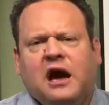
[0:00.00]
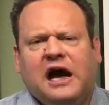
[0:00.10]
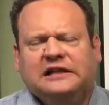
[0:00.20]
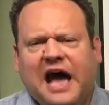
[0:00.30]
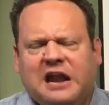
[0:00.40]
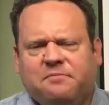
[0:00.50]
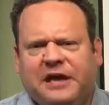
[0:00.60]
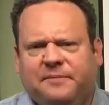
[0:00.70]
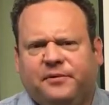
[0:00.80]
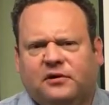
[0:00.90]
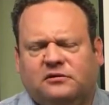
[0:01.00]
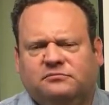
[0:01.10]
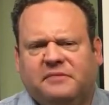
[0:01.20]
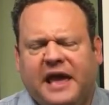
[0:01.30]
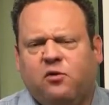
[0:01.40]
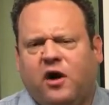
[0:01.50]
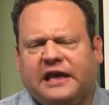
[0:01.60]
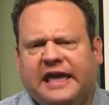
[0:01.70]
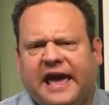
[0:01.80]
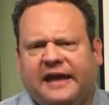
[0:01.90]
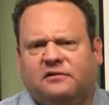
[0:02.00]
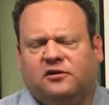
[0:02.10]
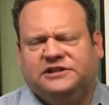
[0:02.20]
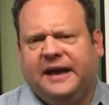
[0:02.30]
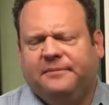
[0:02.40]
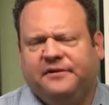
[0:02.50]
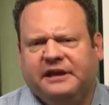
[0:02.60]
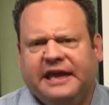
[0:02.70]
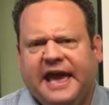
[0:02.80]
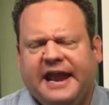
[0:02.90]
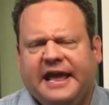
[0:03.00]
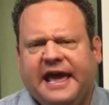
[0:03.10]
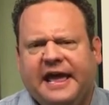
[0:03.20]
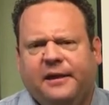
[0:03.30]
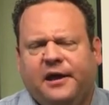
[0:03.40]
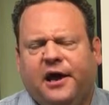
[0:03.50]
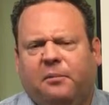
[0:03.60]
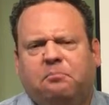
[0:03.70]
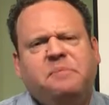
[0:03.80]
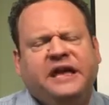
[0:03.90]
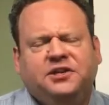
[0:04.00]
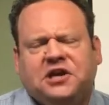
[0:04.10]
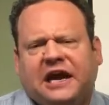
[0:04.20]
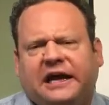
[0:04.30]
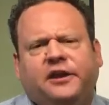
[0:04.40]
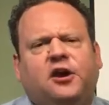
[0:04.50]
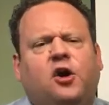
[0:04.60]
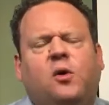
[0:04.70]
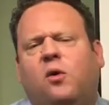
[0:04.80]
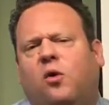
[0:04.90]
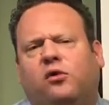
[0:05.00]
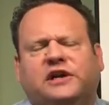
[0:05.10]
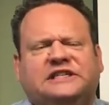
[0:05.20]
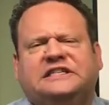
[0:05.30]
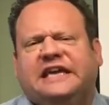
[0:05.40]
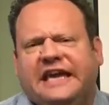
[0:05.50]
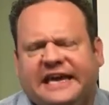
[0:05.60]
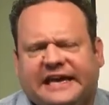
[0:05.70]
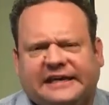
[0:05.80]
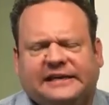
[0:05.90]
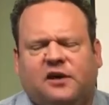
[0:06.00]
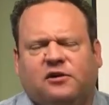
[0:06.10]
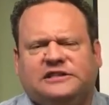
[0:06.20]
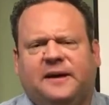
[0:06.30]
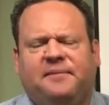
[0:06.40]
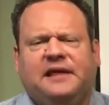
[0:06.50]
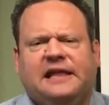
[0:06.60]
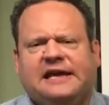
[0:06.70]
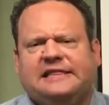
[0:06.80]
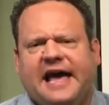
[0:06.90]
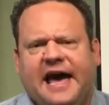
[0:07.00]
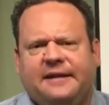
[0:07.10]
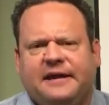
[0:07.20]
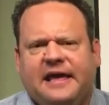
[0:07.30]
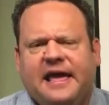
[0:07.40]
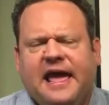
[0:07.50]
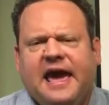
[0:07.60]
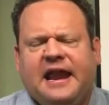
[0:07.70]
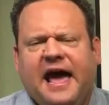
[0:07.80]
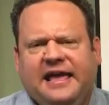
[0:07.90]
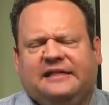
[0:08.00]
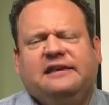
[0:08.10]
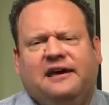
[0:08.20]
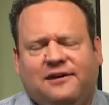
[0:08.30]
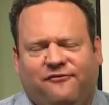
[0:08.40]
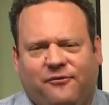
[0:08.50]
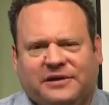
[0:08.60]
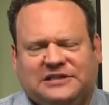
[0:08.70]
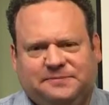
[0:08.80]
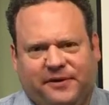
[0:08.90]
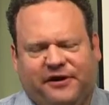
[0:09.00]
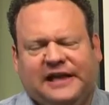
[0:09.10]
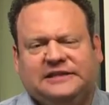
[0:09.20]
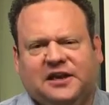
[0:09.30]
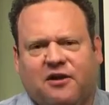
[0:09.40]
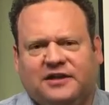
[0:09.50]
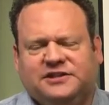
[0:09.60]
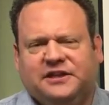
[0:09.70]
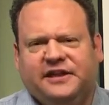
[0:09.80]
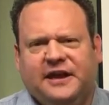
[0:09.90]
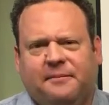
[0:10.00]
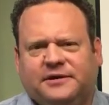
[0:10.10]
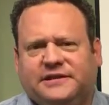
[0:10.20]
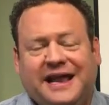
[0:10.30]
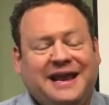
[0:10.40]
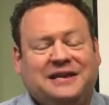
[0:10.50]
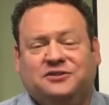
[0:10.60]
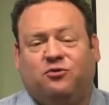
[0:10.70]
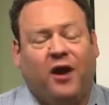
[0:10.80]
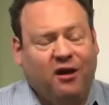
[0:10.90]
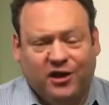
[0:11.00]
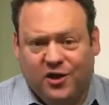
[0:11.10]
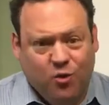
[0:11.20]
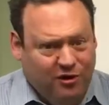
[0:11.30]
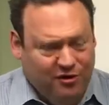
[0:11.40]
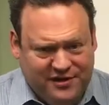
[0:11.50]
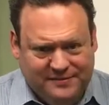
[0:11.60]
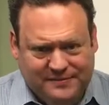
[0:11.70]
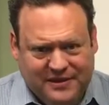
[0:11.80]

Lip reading: A lot of people may want to get, or tempted to get, a beach condo or a ski condo or something like that. And I can tell you from experience in crunching the numbers that it is rarely worth it.